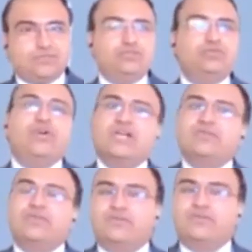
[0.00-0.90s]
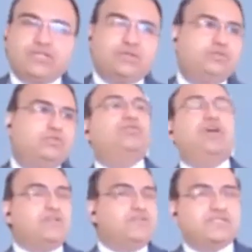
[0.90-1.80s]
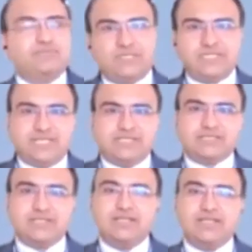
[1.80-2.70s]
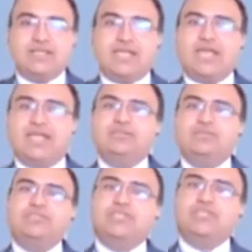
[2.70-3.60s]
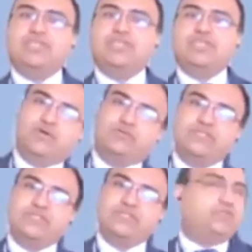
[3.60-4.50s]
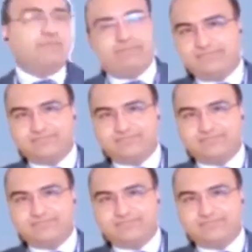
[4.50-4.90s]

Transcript: You work for a firm, you work for somebody else, and you generate profits for them.